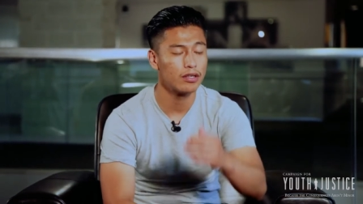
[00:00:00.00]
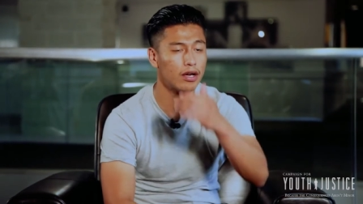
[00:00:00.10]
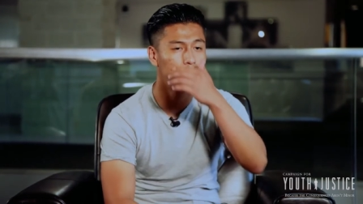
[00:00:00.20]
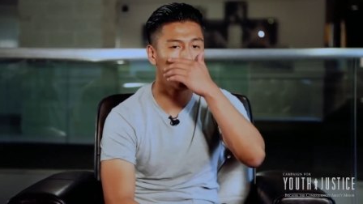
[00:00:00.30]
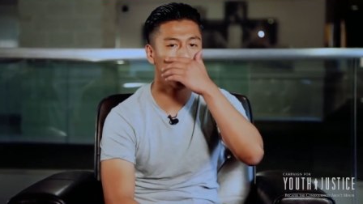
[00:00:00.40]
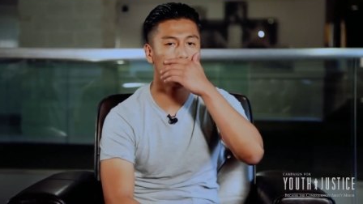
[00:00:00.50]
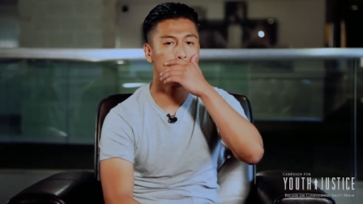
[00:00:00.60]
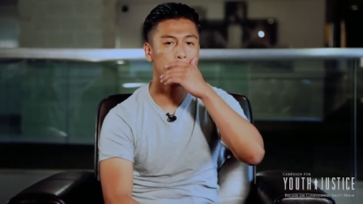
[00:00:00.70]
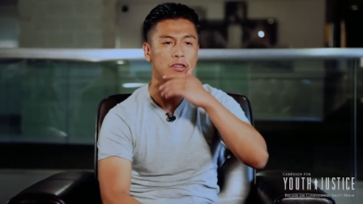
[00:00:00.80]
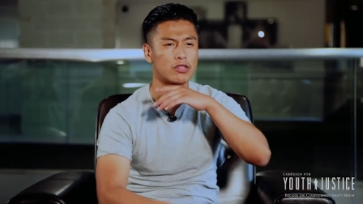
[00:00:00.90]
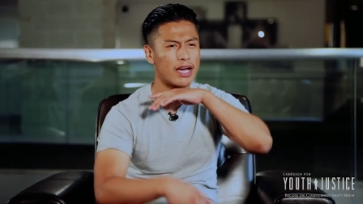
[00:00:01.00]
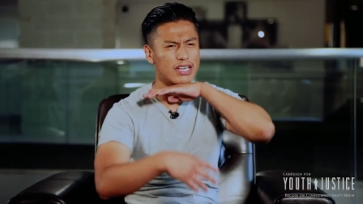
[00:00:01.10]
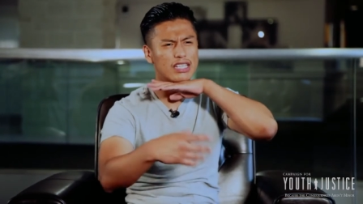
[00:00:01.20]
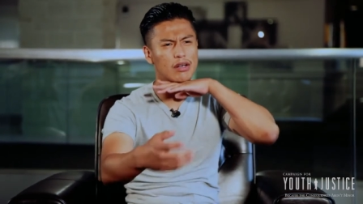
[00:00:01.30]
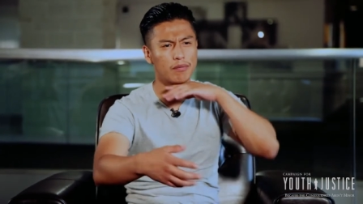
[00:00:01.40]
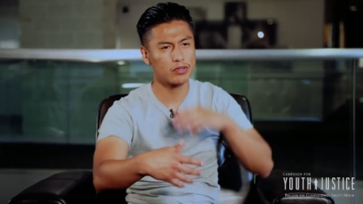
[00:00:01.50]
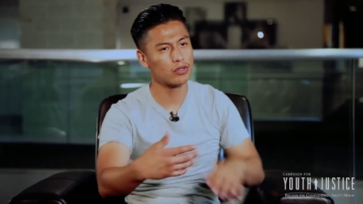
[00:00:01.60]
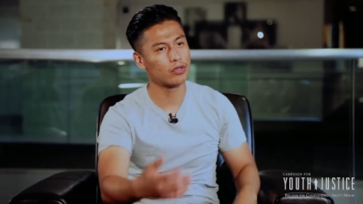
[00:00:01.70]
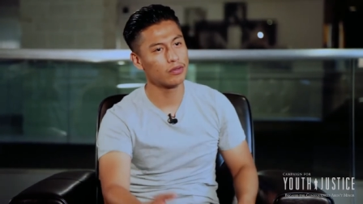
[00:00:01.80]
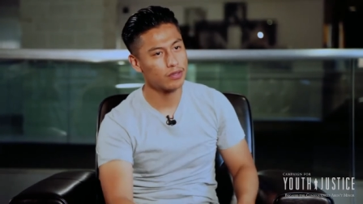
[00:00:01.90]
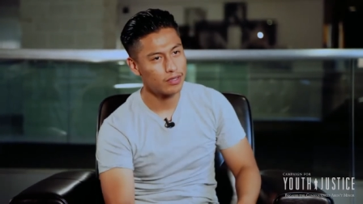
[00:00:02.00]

Um, so I ended up, you know,